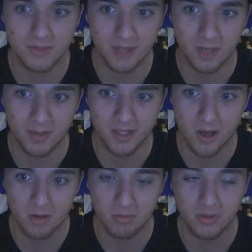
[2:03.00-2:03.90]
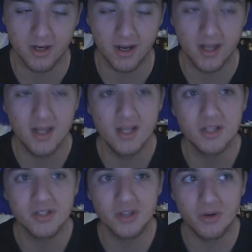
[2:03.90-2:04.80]
talk about the counterpoint. Alright,
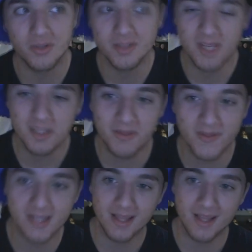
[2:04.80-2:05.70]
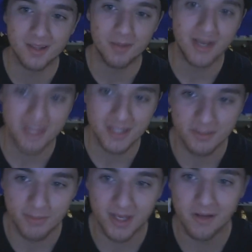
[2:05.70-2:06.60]
so this makes me think that the mask is
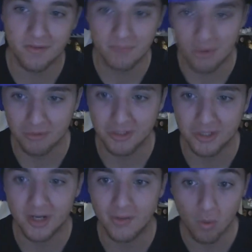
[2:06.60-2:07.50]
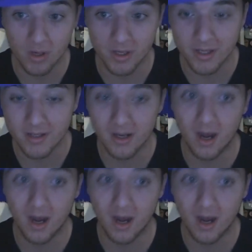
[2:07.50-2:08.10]
made out of Mokutan wood,